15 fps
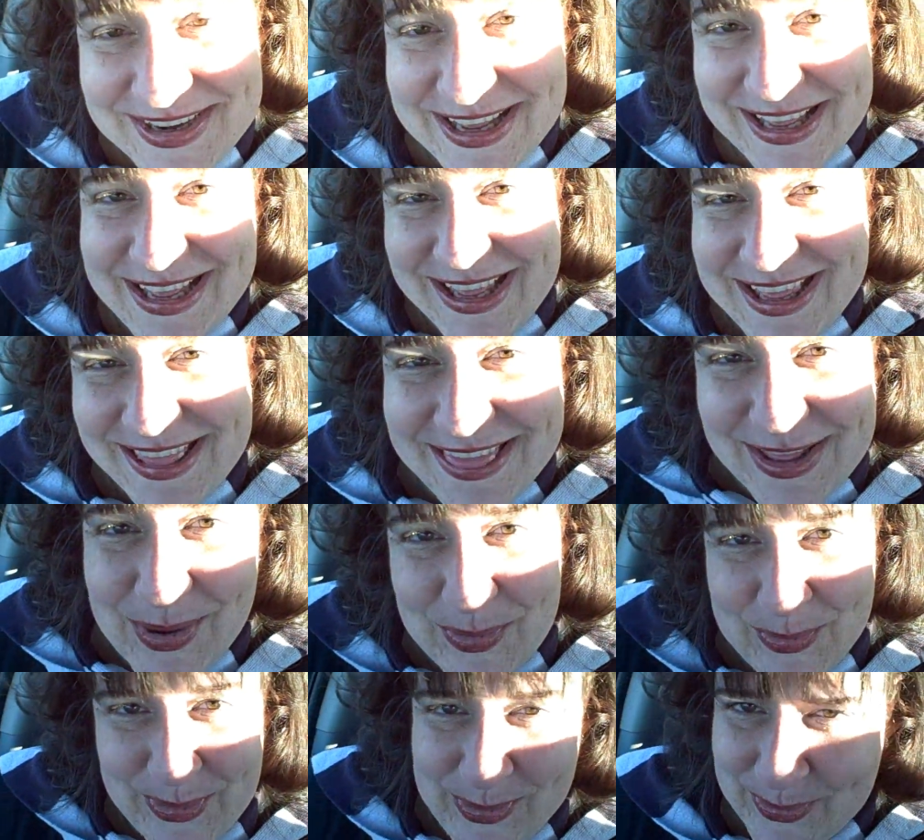with
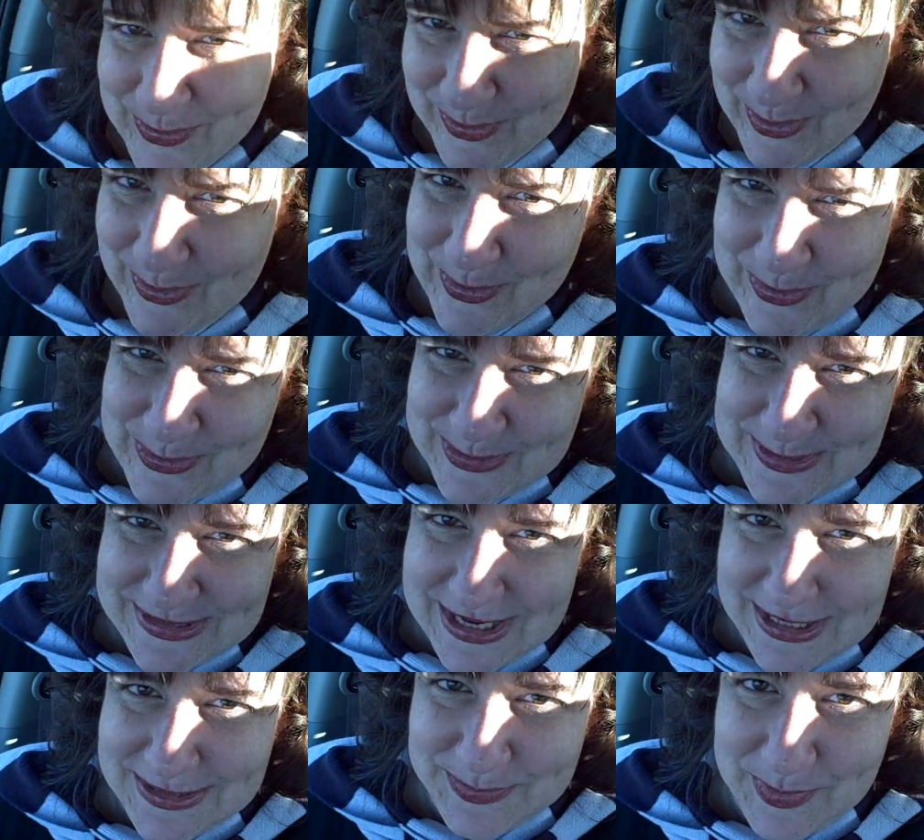oh oh oh
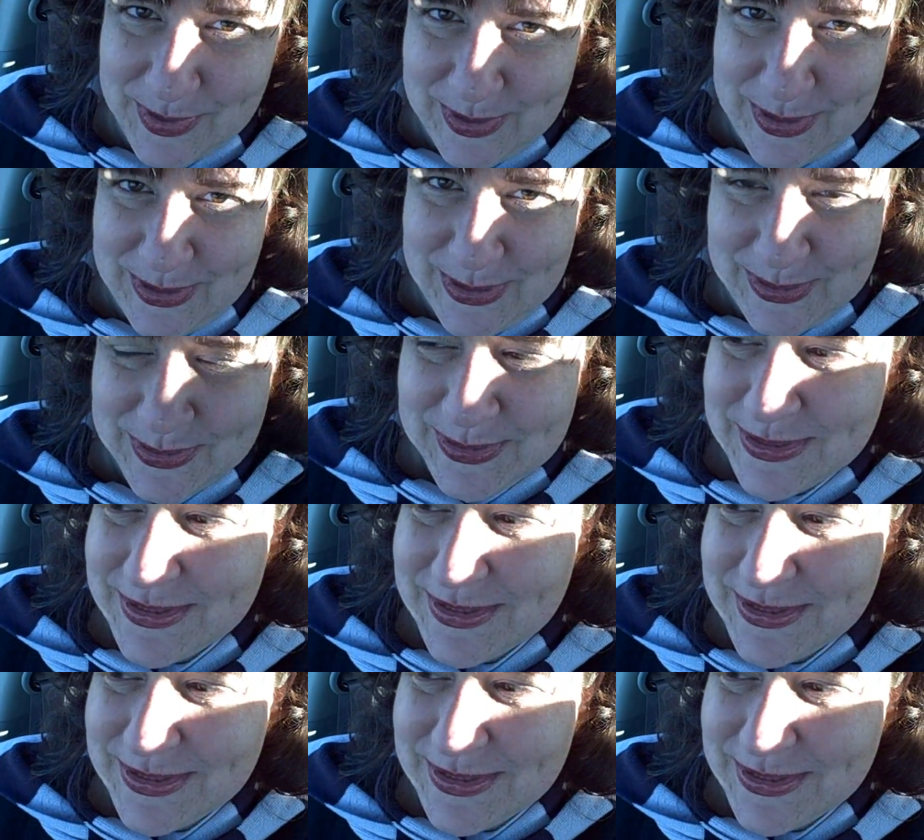Santa Buddy.